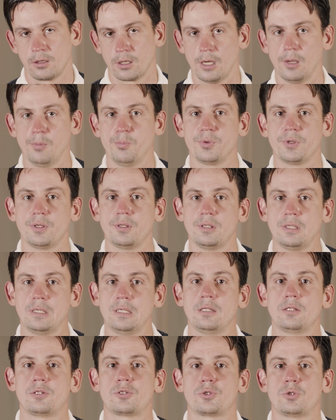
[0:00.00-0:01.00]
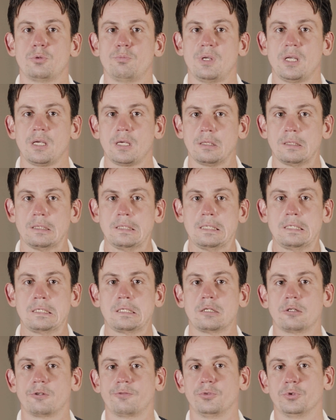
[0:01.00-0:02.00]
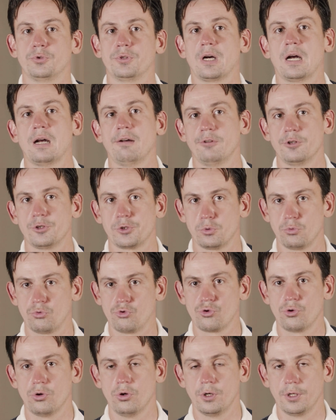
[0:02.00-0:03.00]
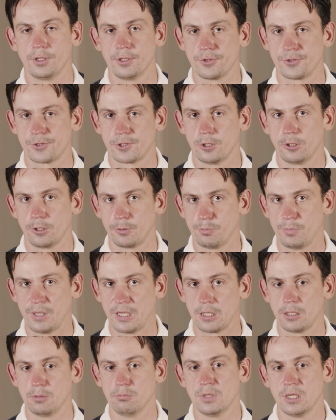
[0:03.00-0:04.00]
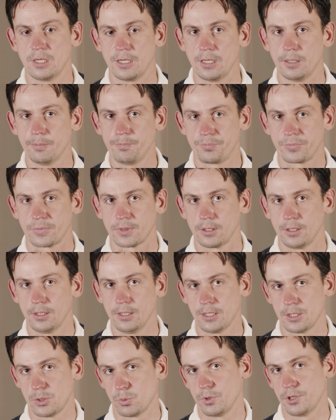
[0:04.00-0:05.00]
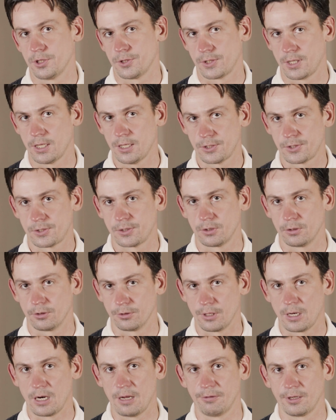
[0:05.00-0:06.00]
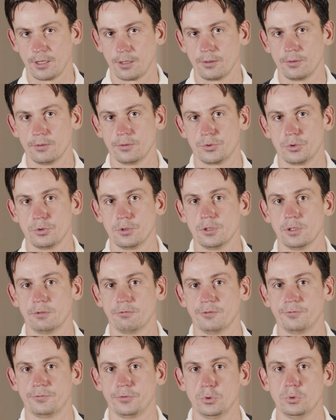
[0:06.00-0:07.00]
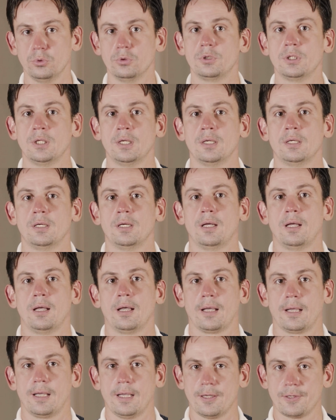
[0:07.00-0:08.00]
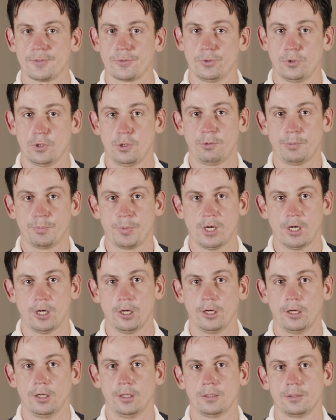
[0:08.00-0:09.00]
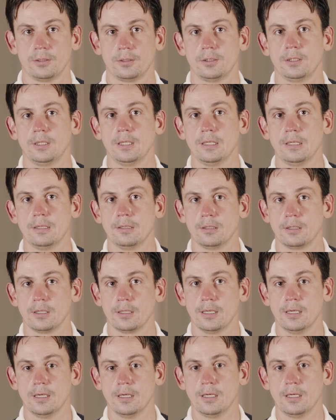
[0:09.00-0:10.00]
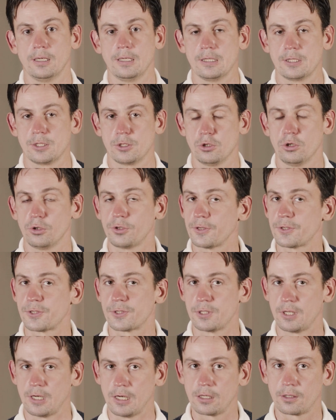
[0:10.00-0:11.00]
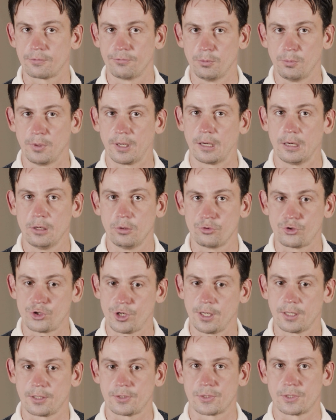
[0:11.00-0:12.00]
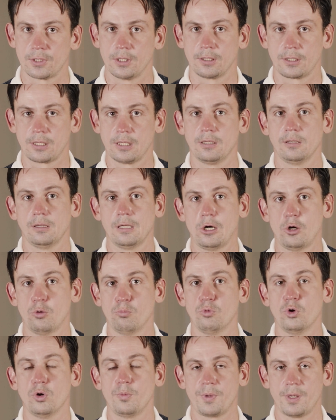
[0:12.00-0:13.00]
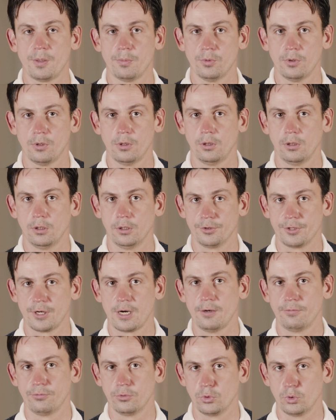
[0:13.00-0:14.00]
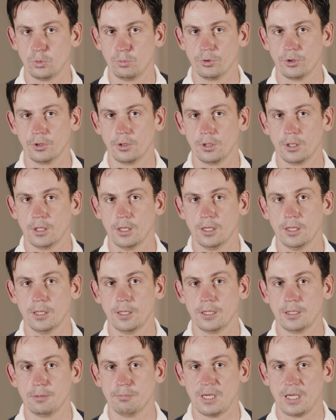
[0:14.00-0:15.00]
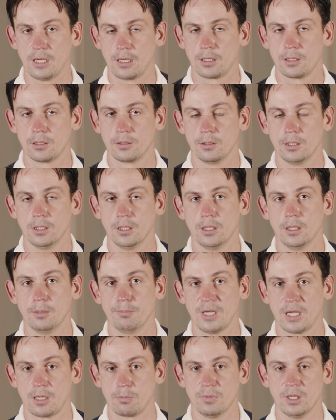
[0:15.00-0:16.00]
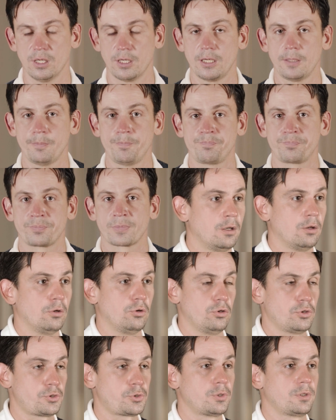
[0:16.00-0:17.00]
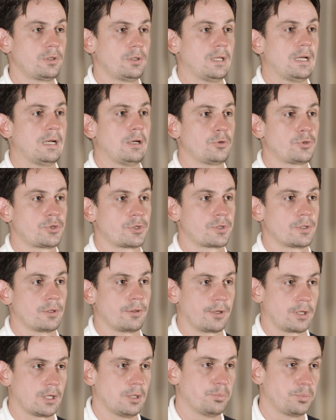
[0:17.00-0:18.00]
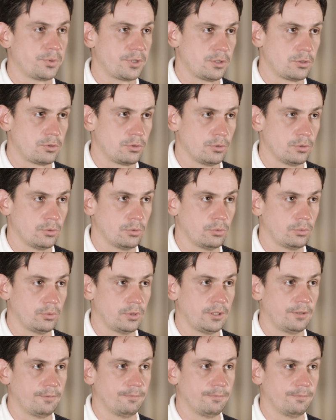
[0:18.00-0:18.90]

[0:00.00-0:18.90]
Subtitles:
company needs to make it easier for drivers to join and start making money, and as we discussed, driving to deliver food has low bar and is not as strict for background checks and can allow more people drive for Uber and make money. Also, it allows the company to